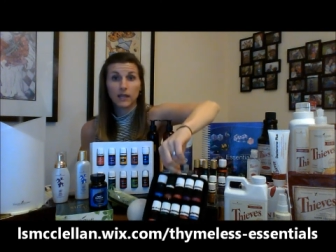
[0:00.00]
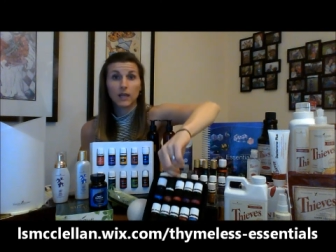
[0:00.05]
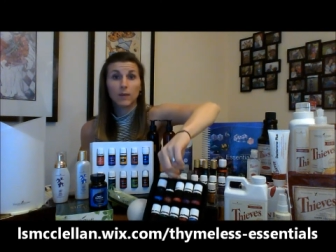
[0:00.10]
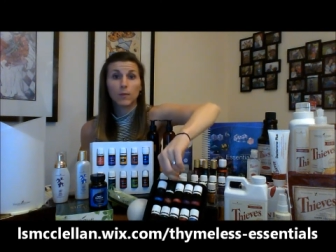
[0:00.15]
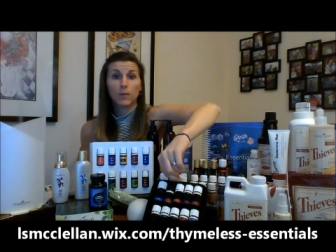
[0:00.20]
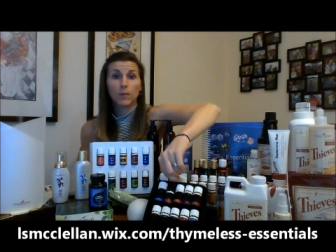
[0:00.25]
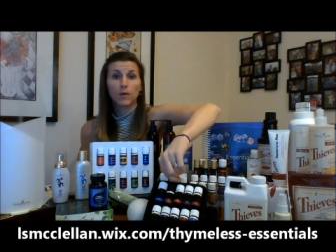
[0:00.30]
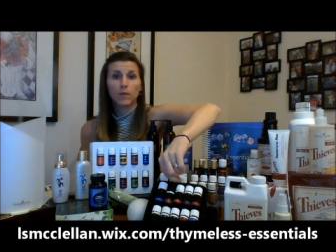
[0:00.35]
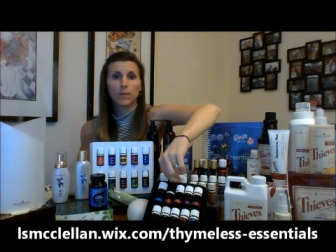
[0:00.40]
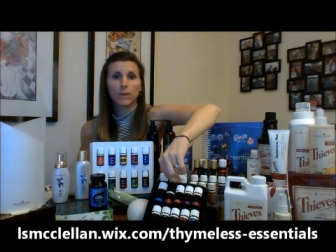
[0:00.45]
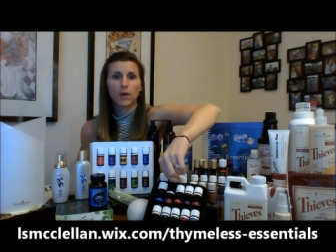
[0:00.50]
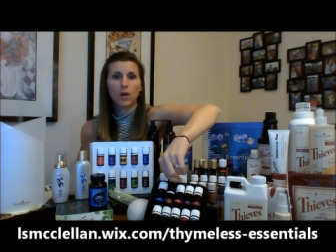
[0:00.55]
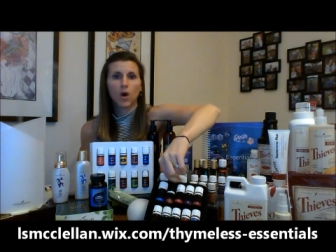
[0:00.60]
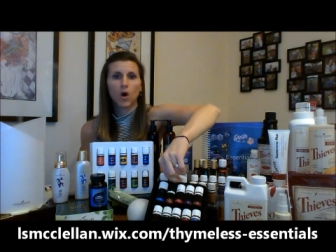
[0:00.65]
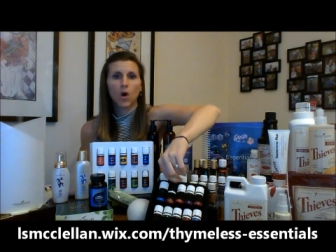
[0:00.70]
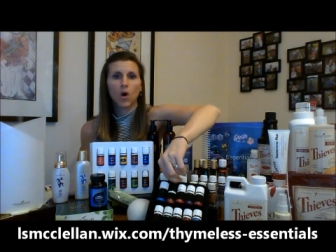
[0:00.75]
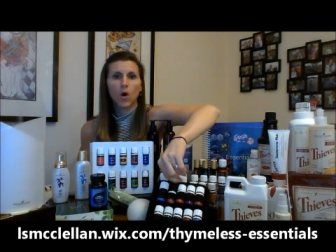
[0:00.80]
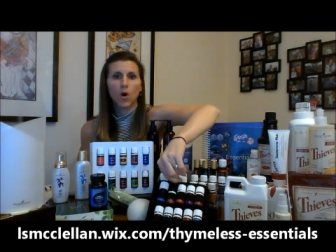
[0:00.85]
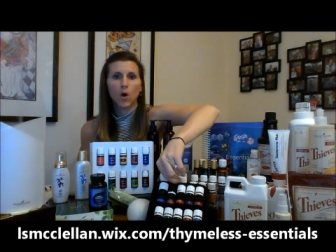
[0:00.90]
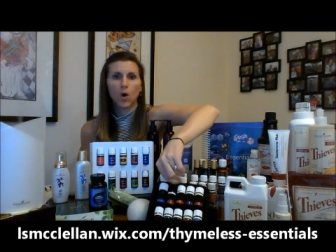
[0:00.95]
keep it with me
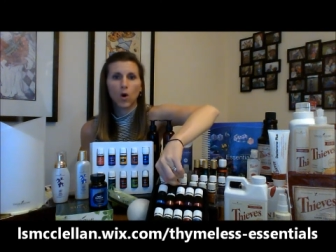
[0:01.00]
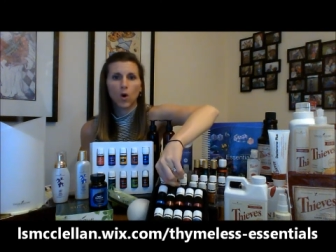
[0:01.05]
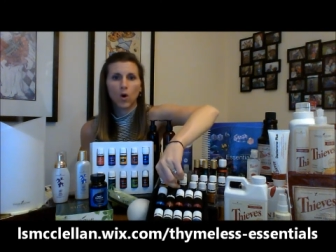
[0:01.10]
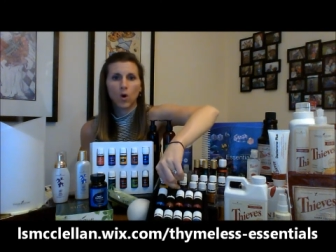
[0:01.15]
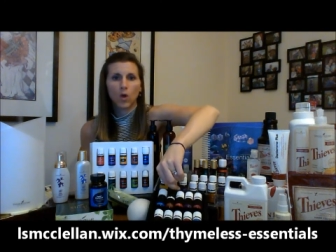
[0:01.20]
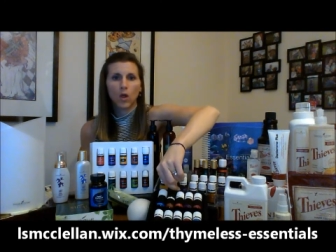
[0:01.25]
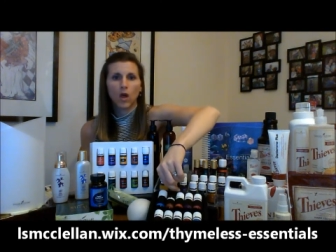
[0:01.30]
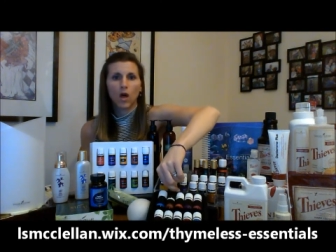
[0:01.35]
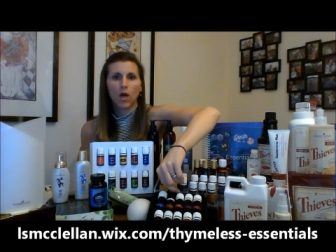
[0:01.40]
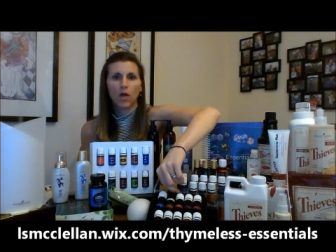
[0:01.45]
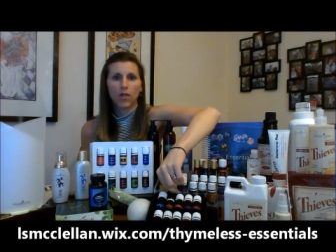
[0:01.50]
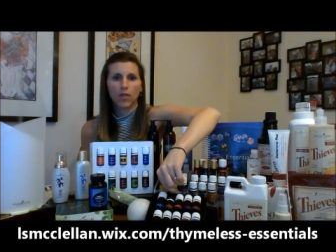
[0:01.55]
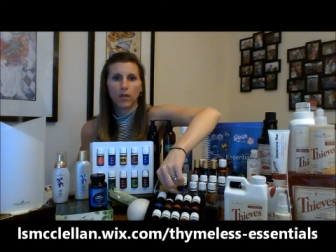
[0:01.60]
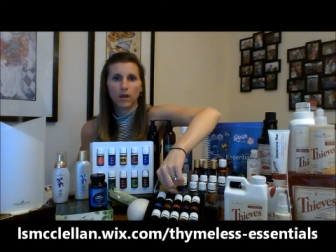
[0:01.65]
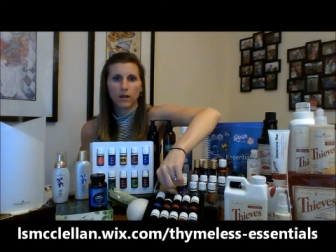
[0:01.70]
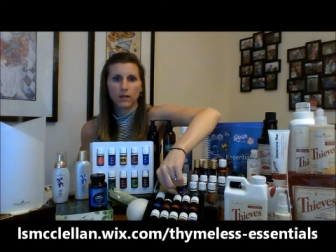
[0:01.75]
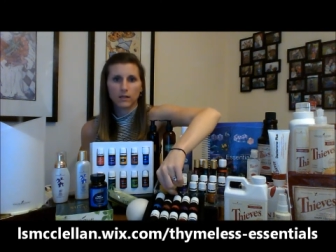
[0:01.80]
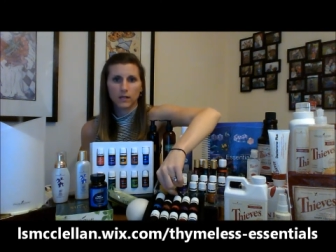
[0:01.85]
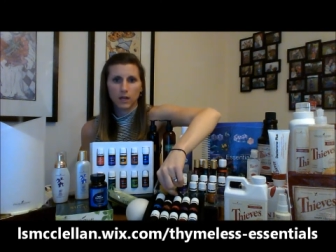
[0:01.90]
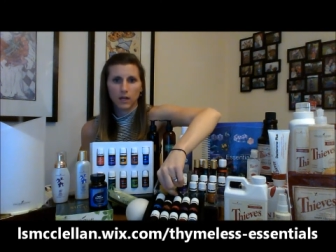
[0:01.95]
all
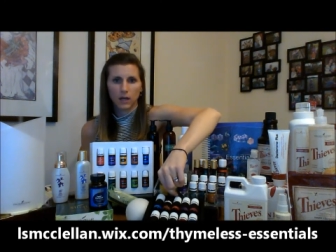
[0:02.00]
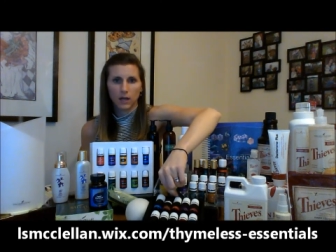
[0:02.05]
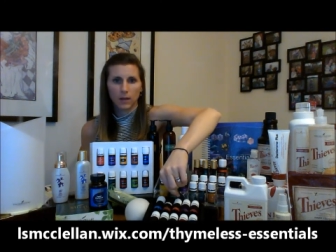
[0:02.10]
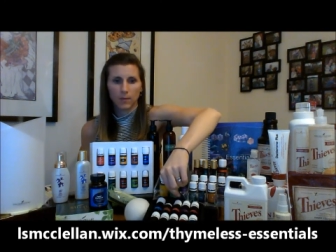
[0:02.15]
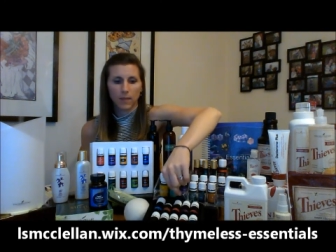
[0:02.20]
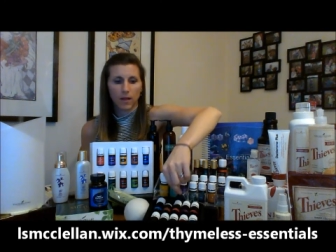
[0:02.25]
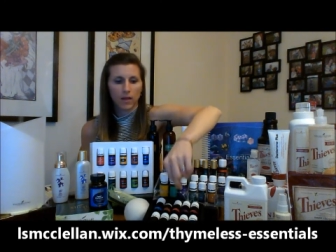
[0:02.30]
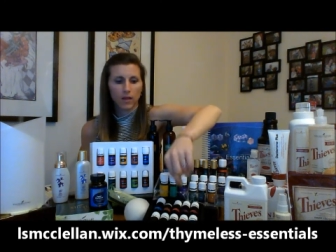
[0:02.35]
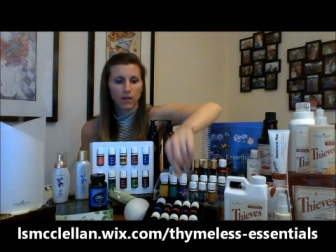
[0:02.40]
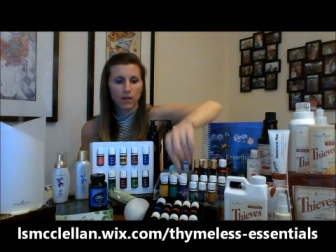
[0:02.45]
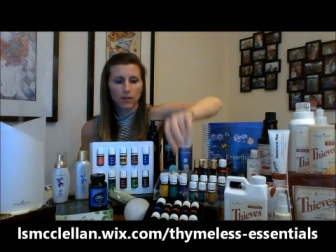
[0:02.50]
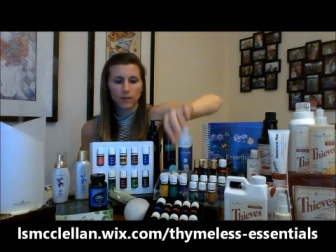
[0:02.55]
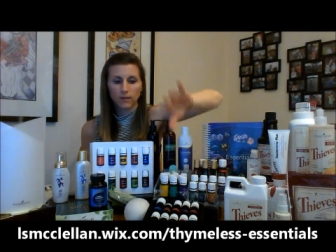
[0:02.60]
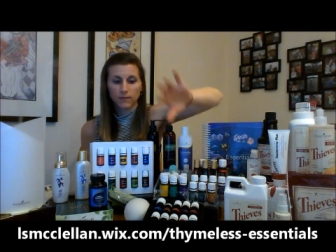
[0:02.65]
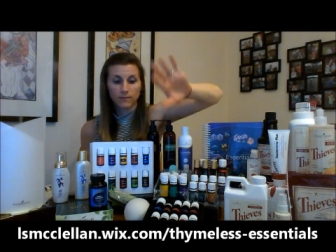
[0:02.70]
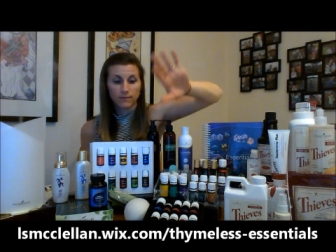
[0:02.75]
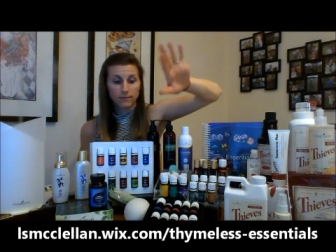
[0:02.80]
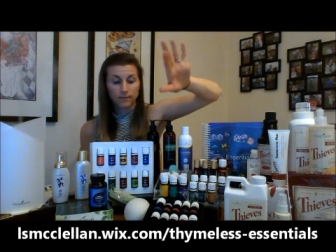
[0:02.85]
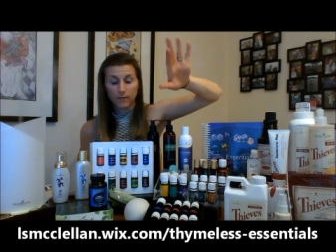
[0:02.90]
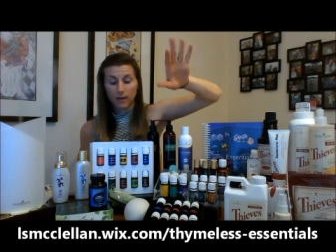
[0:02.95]
the time.
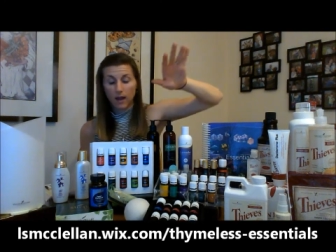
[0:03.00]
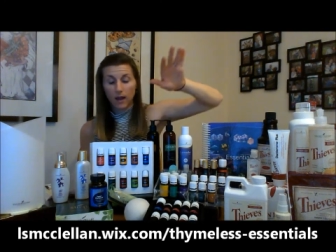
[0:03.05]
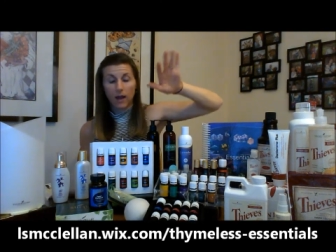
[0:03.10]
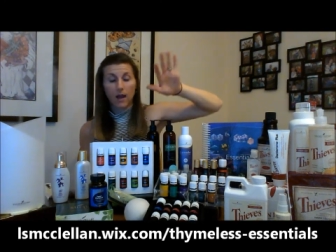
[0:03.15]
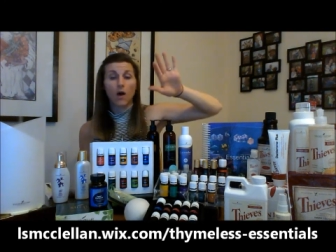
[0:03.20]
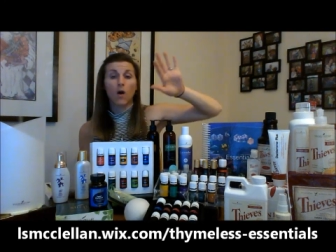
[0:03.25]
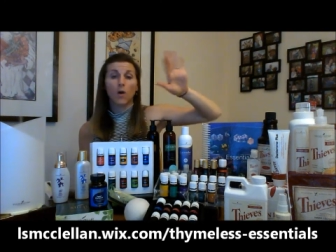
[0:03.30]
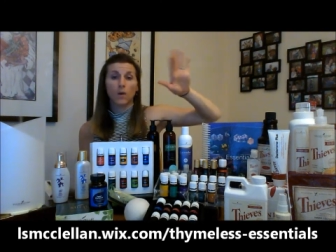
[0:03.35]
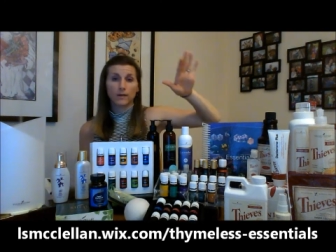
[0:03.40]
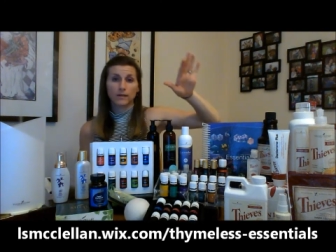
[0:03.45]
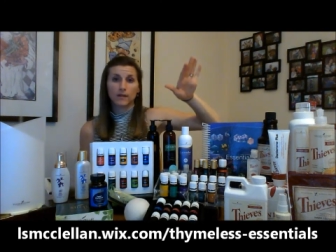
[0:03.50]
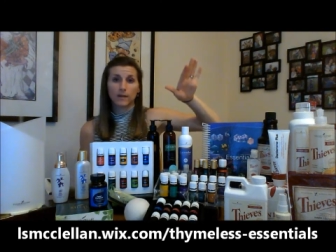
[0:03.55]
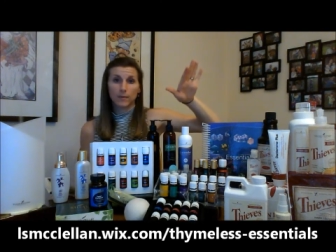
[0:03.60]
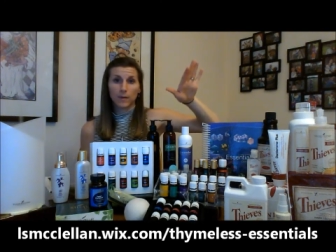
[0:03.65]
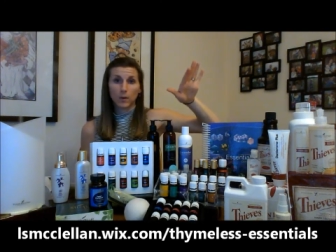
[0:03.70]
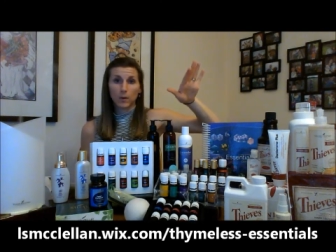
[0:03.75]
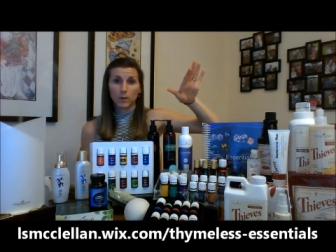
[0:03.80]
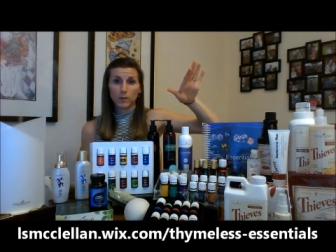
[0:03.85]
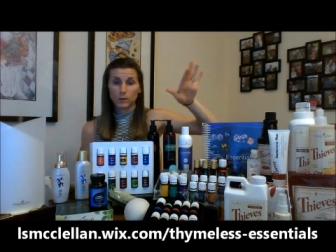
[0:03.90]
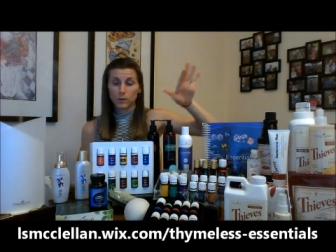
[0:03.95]
I always have
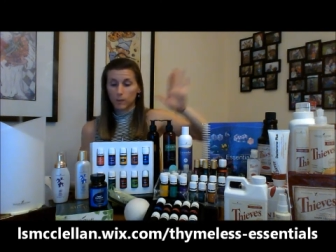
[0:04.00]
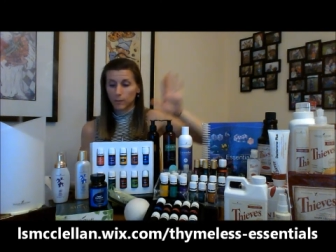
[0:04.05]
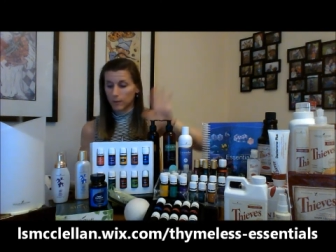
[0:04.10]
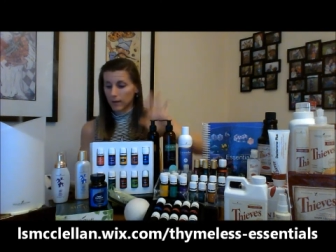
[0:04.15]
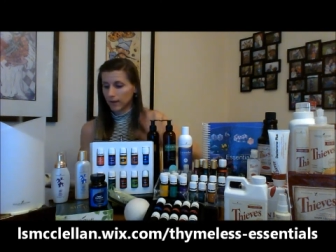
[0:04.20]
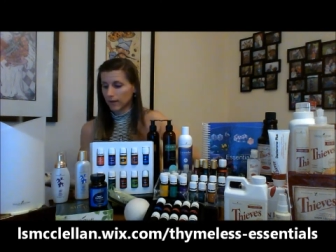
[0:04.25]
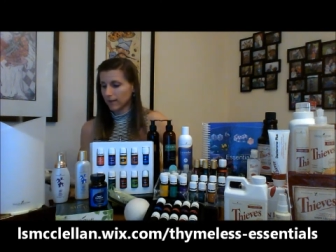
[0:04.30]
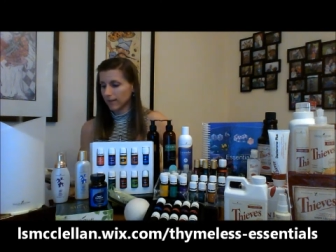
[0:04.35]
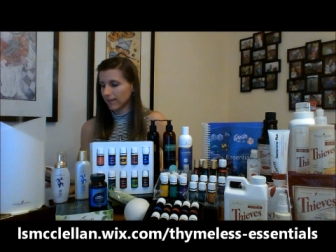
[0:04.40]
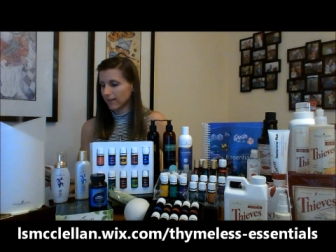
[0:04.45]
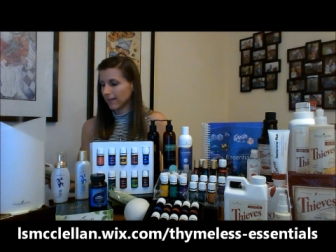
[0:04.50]
my oils with me.